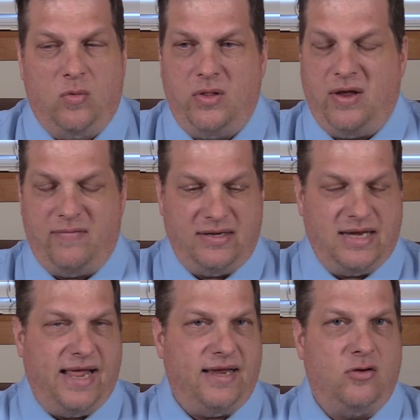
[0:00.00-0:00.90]
whether you have a
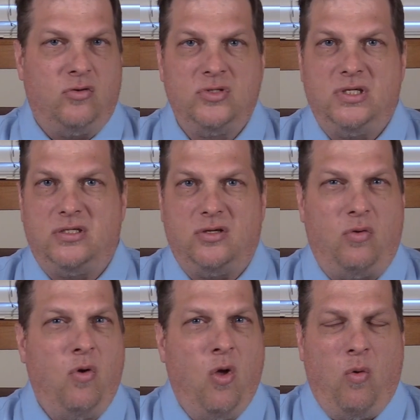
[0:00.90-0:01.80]
diagnosis
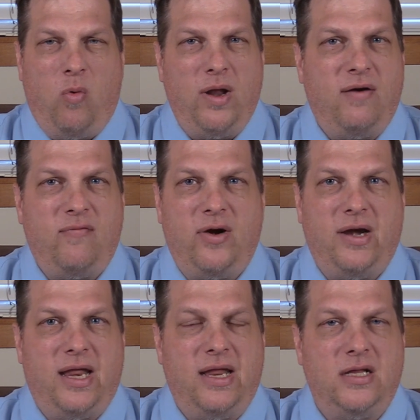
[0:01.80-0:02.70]
or whatever
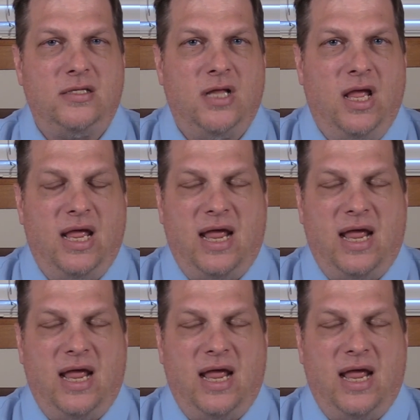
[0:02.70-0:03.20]
it is,